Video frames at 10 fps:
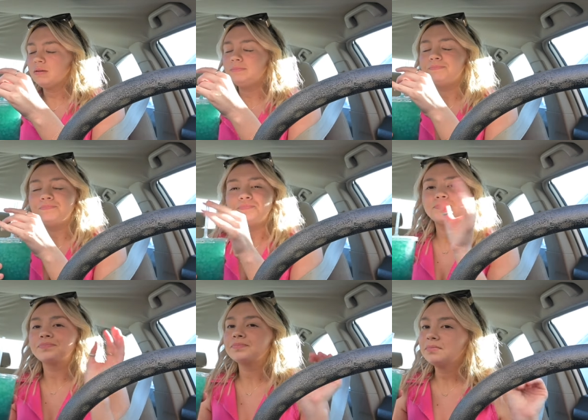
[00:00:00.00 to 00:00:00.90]
Mm,
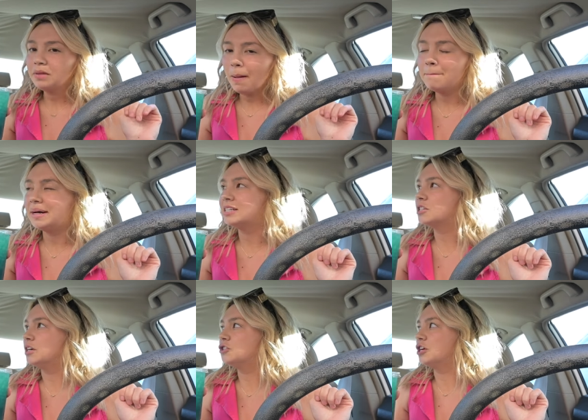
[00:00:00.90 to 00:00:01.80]
but it's
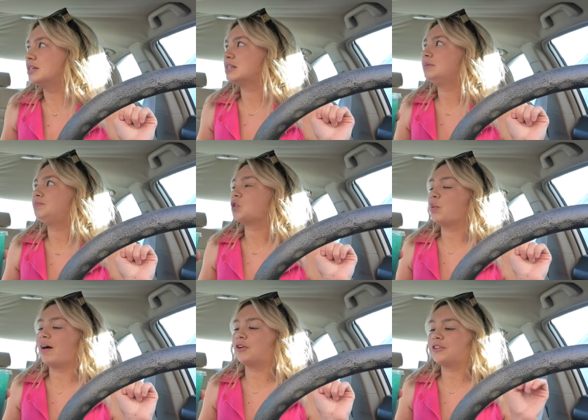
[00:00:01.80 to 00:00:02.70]
delicious. We
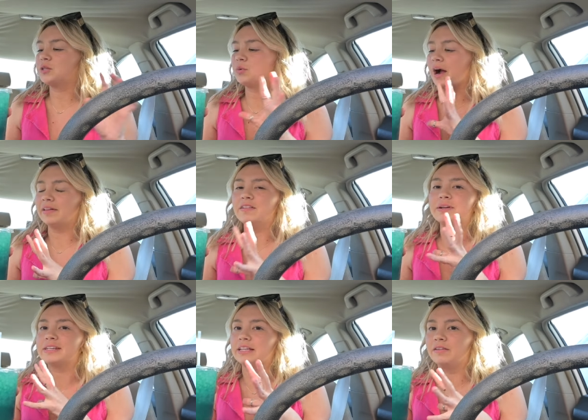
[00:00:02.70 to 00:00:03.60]
have one of these where I love it.
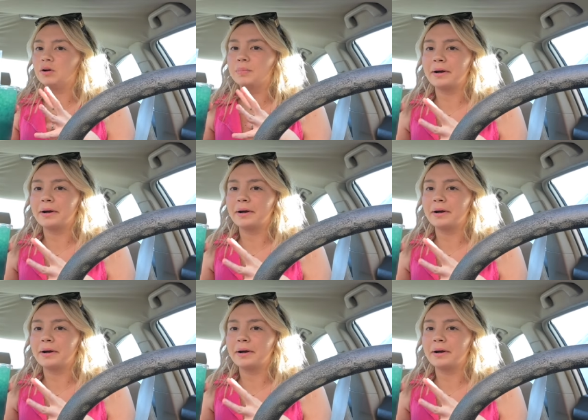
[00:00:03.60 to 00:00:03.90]
It's like a different